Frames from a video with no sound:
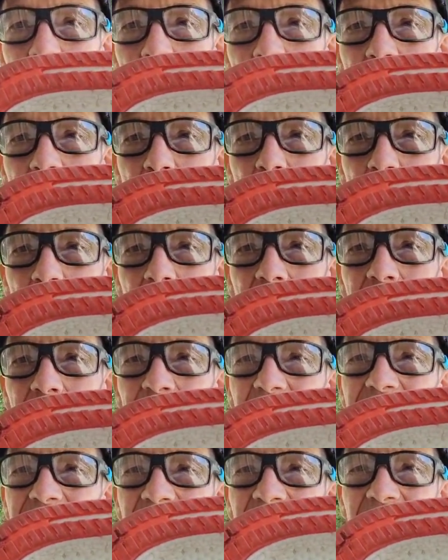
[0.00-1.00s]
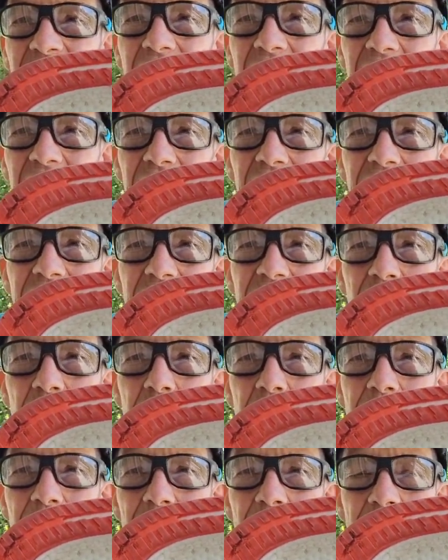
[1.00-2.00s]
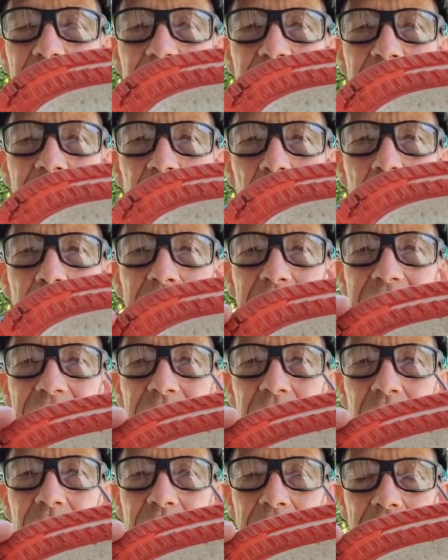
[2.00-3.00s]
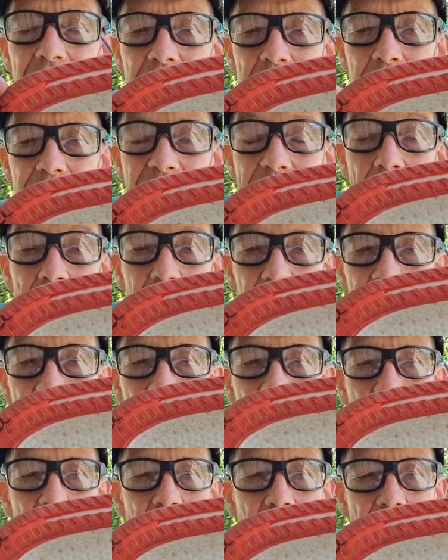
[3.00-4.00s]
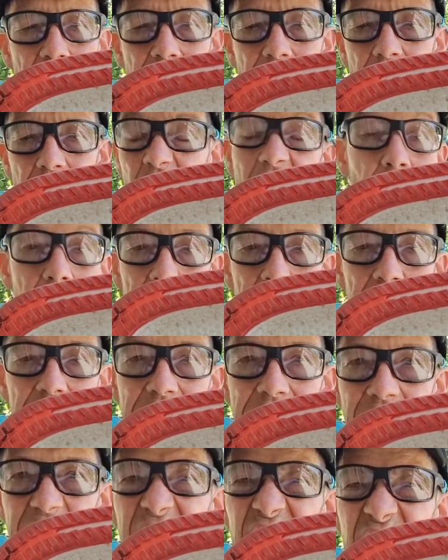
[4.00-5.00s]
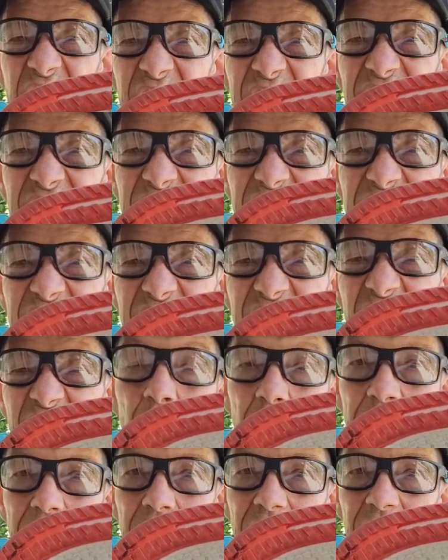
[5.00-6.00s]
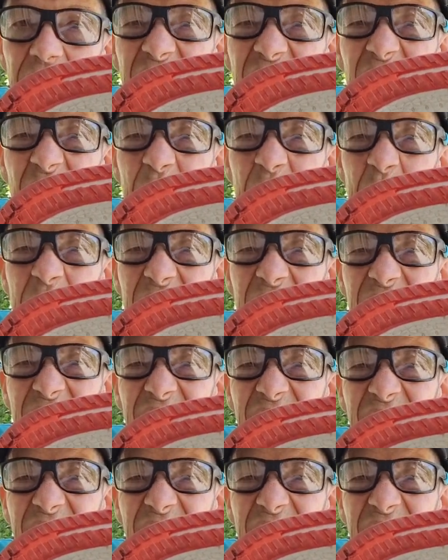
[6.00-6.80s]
pretty much perfect. A little bit right here because I do have some downhill sections where I'm